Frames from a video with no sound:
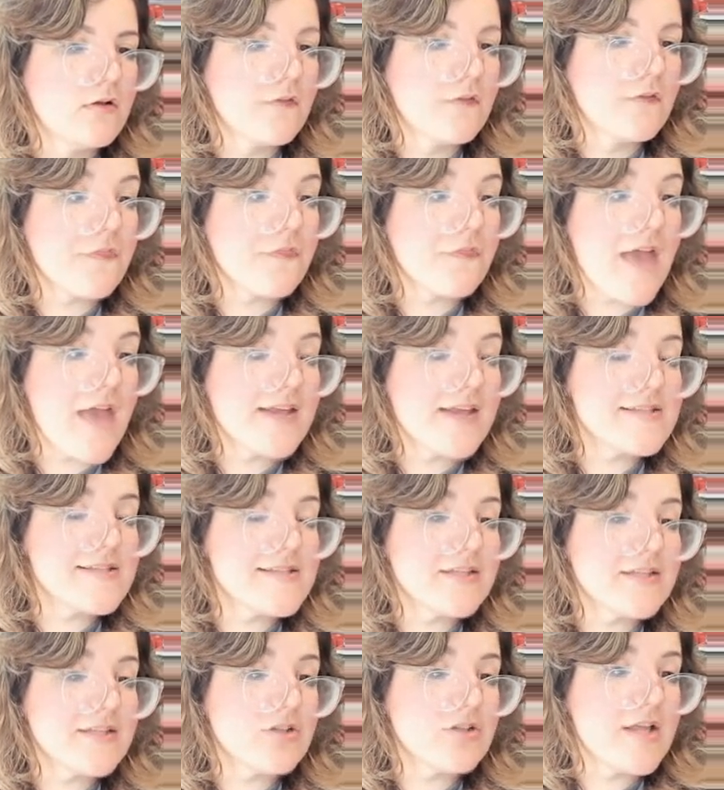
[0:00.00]
That is
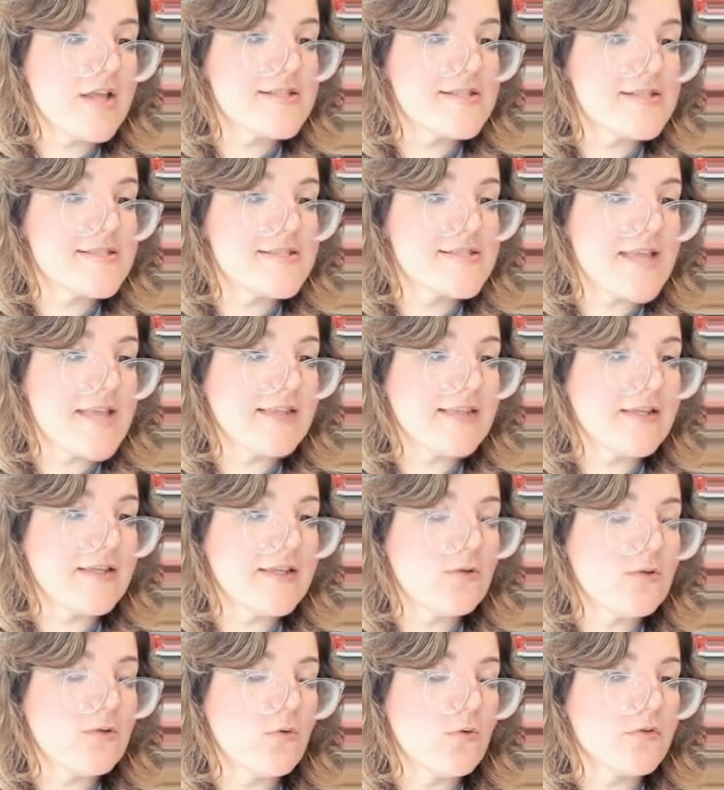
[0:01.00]
insanely
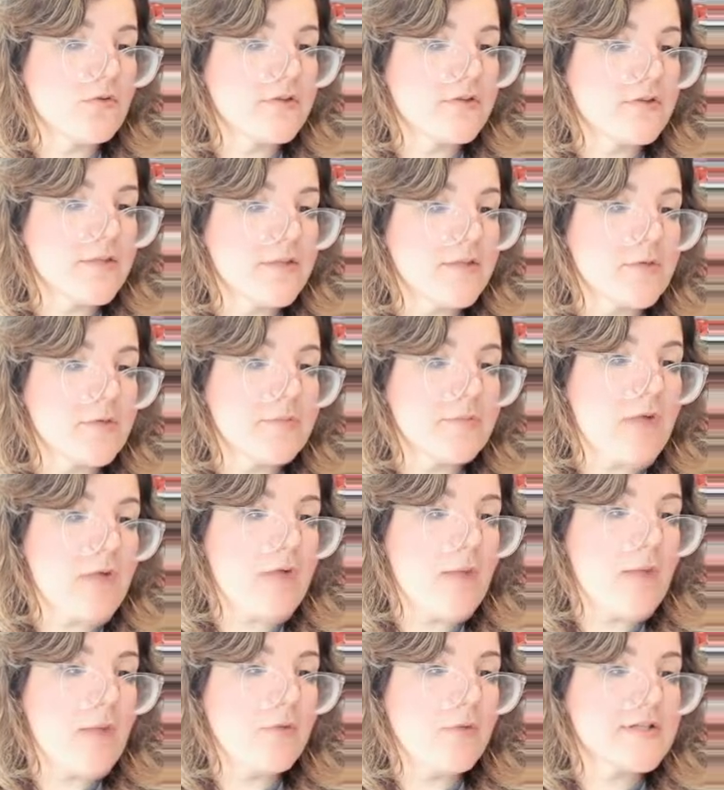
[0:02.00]
cool. The Liberty
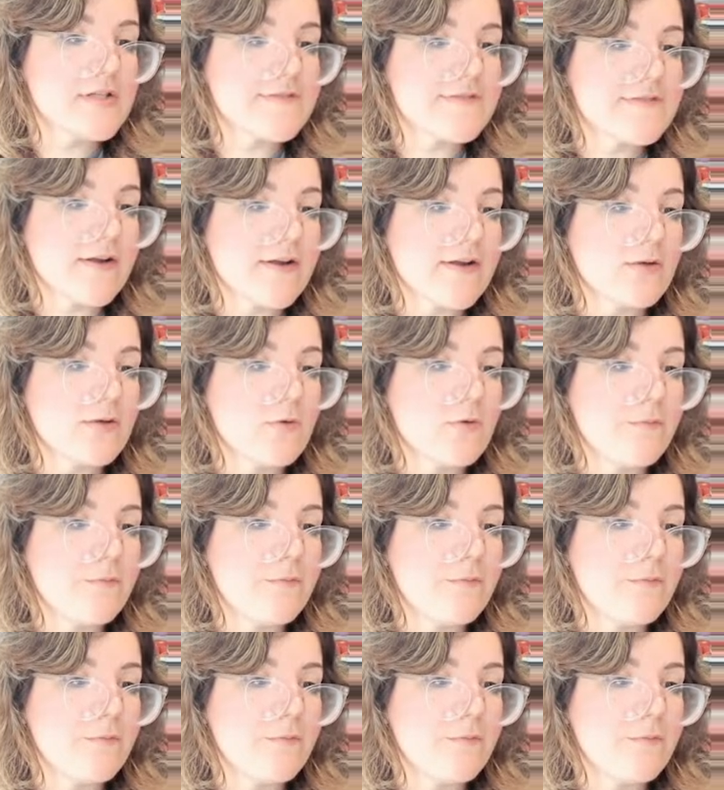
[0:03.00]
Prime one is very cool.